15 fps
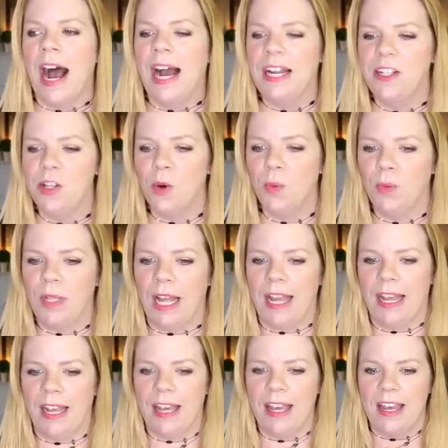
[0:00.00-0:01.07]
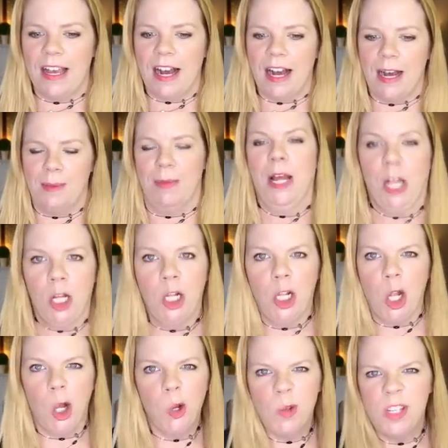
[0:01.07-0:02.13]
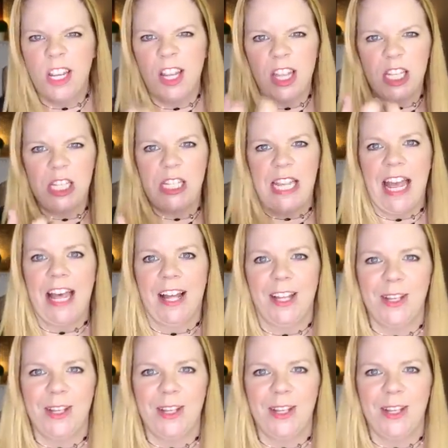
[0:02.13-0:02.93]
I don't like closing the sale.